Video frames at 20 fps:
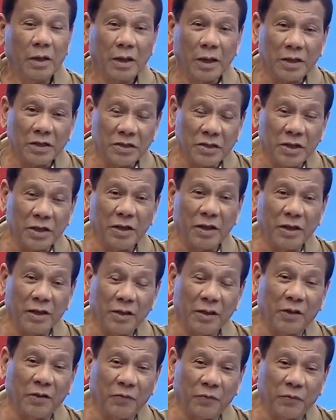Kasi
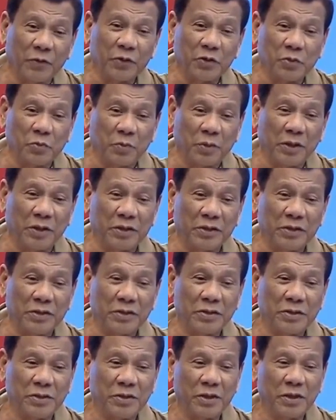in the first
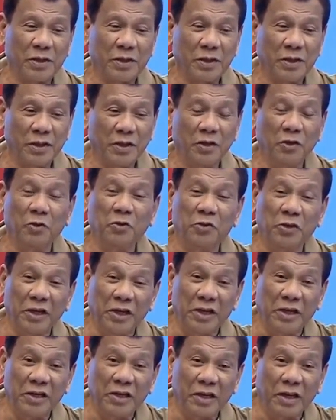place, you
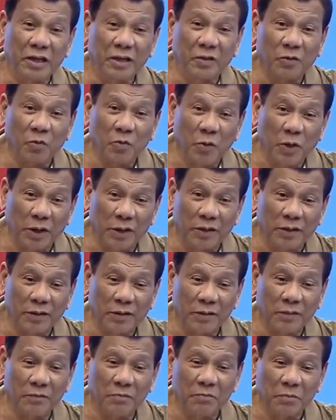did not want
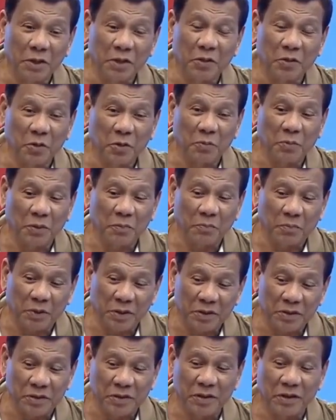me to be
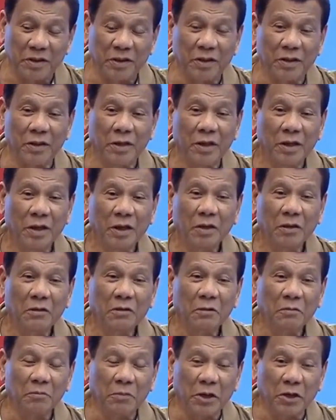president.
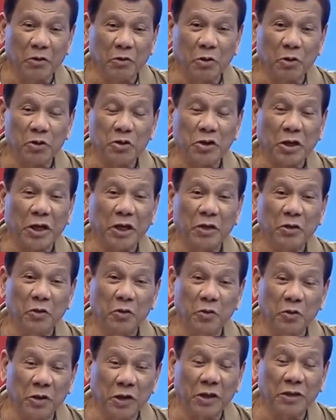Because I
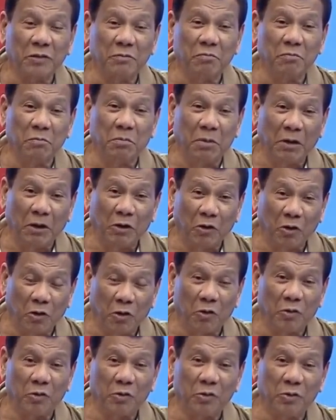do not
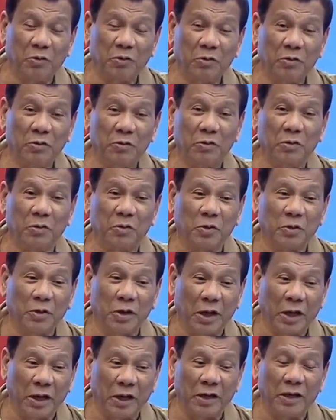belong to
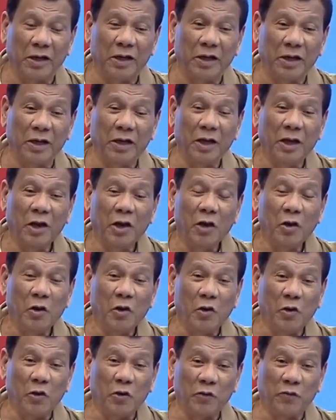any
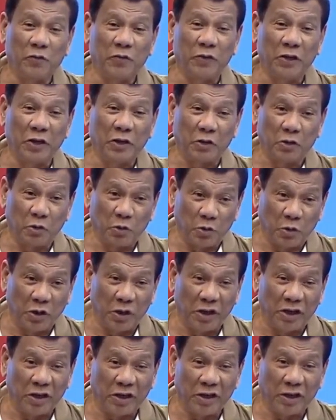of the
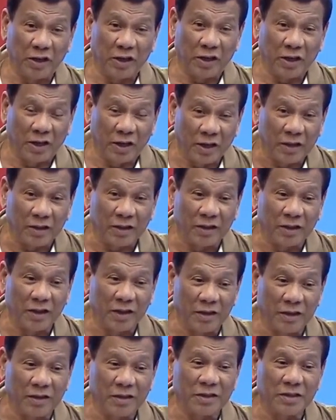ruling elite
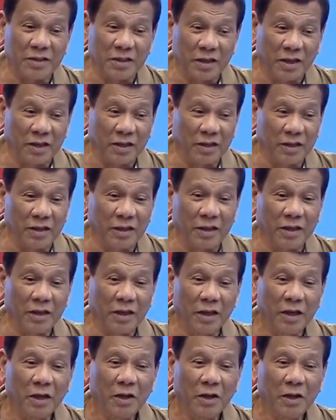in this country.